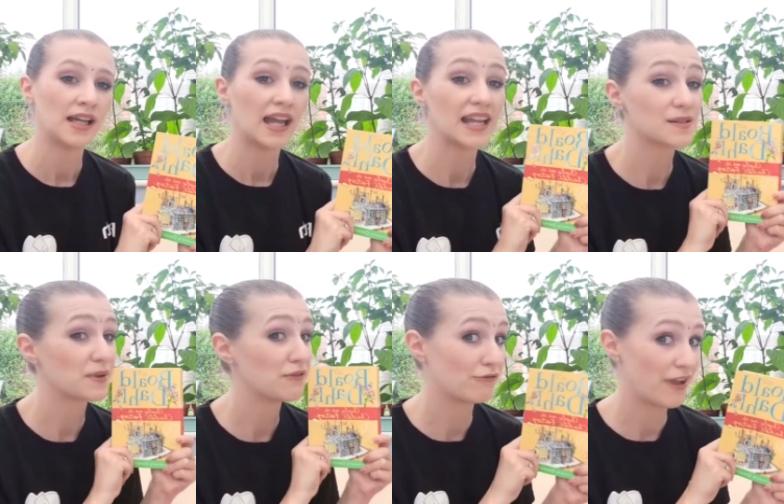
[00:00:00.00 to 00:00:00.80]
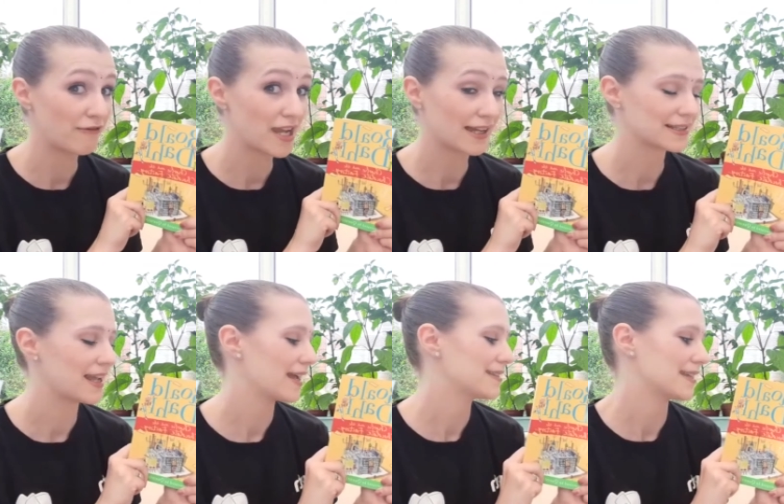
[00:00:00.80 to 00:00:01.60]
It's been very
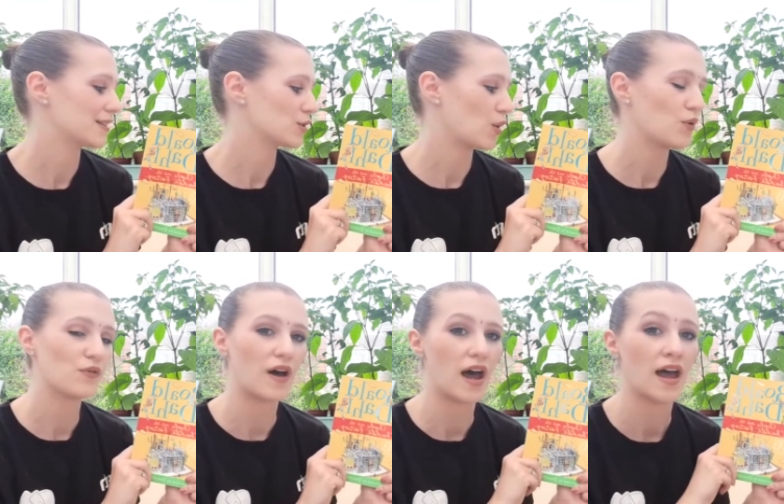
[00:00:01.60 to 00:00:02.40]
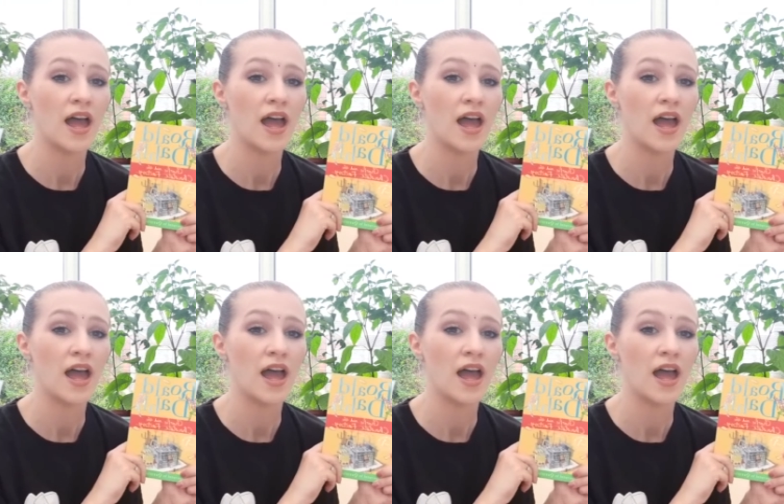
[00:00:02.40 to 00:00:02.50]
exciting so far